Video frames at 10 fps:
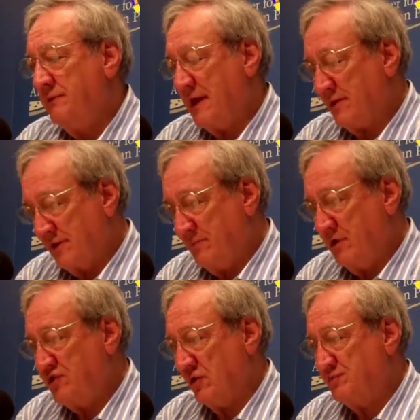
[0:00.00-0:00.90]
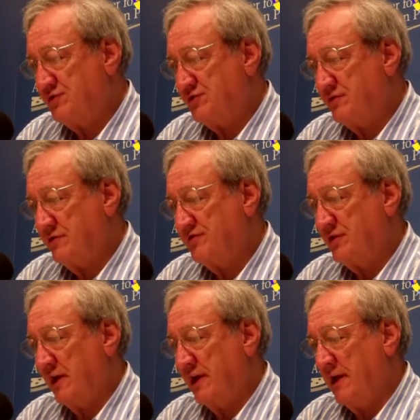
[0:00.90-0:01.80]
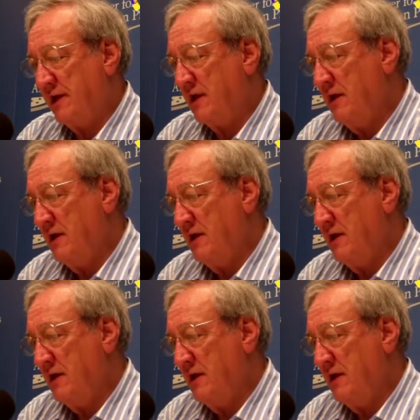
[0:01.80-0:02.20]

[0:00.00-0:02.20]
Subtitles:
Catholic bishops saying